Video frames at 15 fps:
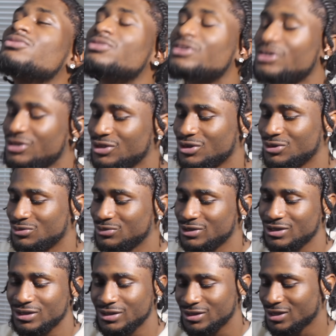video,
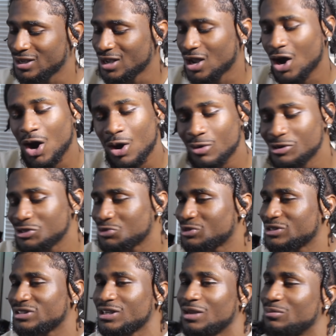man. I always
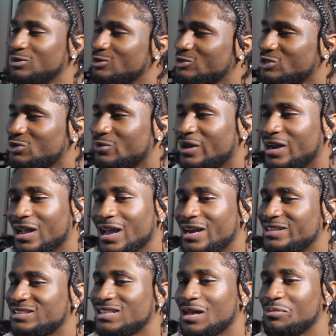want to say music, man. I
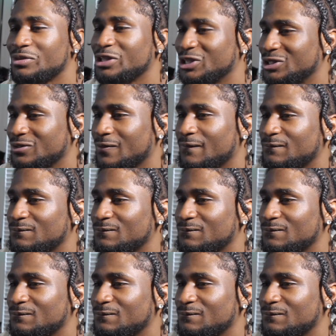gotta stop that.